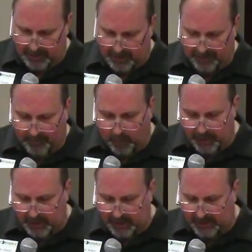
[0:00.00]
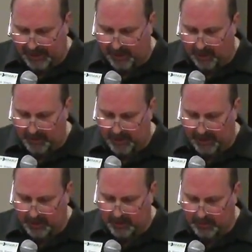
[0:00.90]
Unfortunately, that all
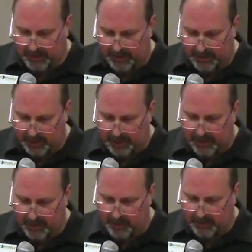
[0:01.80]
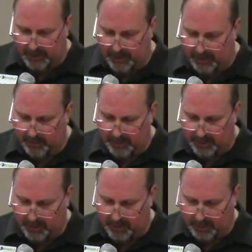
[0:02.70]
changed, play, changed when the
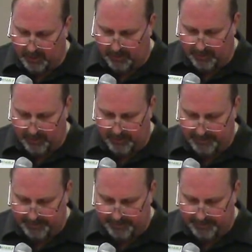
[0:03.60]
unions took over.